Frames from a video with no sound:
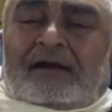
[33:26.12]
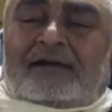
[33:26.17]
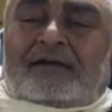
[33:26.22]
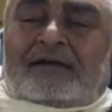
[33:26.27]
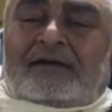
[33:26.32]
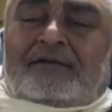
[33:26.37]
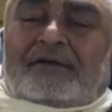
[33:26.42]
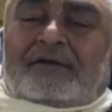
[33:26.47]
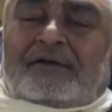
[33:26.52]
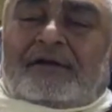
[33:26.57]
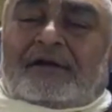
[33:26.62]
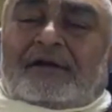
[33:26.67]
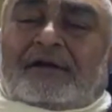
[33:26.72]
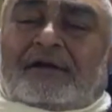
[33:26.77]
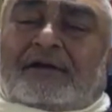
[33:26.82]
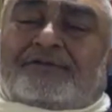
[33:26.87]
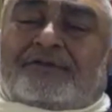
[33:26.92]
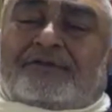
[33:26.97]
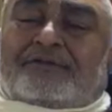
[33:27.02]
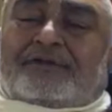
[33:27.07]
Yeah,
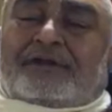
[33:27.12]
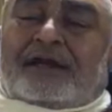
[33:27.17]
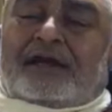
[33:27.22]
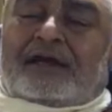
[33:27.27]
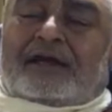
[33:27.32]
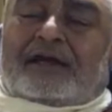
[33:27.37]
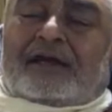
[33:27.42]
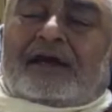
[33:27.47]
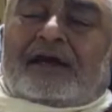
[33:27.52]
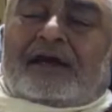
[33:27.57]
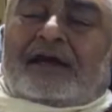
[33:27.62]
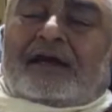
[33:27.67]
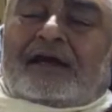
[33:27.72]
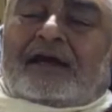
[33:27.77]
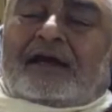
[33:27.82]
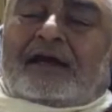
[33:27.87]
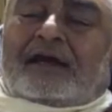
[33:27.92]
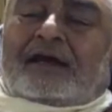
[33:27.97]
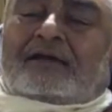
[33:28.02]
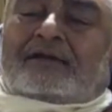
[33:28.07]
and if you think
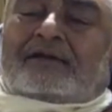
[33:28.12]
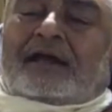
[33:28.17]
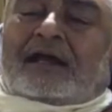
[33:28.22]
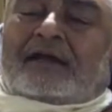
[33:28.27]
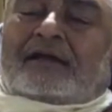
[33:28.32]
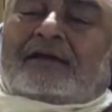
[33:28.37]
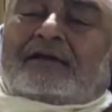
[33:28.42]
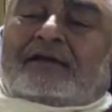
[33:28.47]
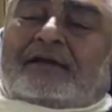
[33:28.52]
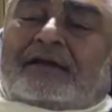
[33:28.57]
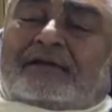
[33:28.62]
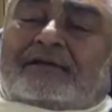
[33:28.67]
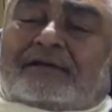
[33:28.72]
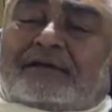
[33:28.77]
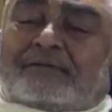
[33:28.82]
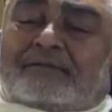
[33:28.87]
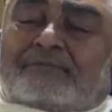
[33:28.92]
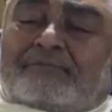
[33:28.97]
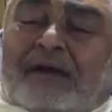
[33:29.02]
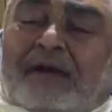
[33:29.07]
that this
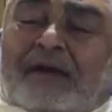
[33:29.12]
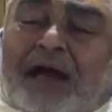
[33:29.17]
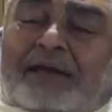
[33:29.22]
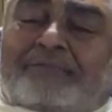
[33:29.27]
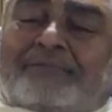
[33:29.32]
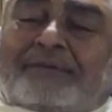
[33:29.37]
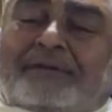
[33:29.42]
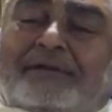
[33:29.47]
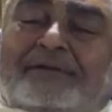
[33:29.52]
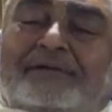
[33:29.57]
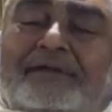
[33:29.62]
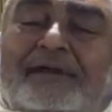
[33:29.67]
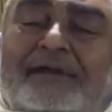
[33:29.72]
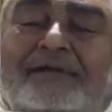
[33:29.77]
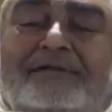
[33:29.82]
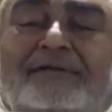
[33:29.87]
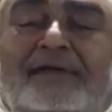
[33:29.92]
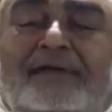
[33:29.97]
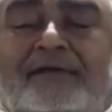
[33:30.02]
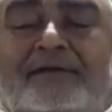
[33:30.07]
is my
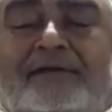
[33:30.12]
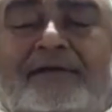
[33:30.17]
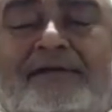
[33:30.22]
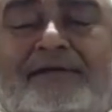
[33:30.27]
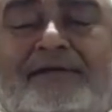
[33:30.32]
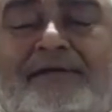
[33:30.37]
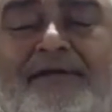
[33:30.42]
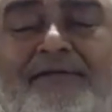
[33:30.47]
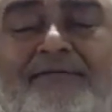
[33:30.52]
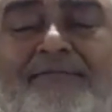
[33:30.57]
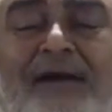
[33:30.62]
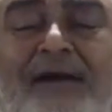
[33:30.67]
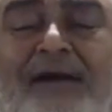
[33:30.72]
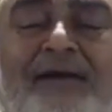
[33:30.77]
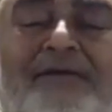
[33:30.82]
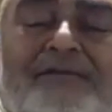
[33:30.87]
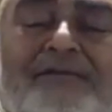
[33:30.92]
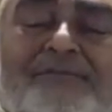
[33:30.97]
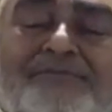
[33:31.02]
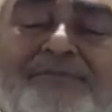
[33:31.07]
business and this is
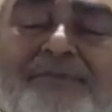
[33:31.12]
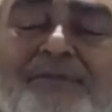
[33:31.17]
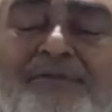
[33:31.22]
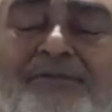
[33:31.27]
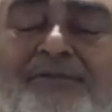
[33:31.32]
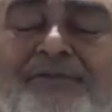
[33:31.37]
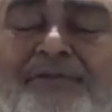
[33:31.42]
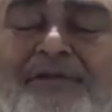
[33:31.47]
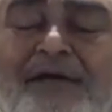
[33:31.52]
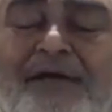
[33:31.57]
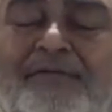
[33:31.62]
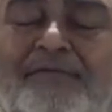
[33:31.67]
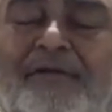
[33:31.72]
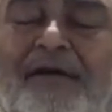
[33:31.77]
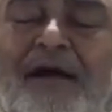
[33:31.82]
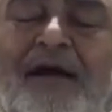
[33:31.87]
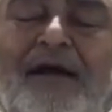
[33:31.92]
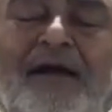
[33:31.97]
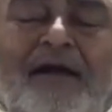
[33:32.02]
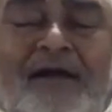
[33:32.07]
my school
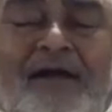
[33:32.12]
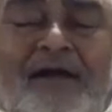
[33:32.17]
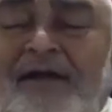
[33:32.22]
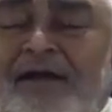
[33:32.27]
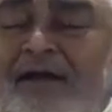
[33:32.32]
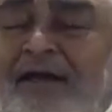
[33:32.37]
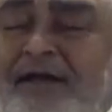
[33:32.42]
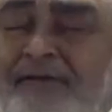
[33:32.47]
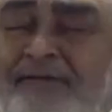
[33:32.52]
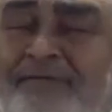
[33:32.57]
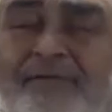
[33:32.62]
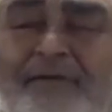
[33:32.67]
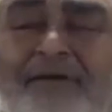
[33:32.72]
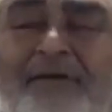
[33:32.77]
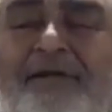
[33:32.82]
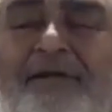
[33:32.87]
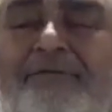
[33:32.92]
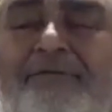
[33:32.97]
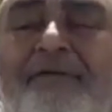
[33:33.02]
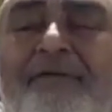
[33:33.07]
seva, it will
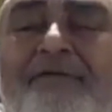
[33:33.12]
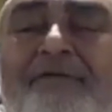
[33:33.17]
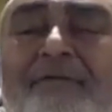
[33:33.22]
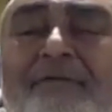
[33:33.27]
never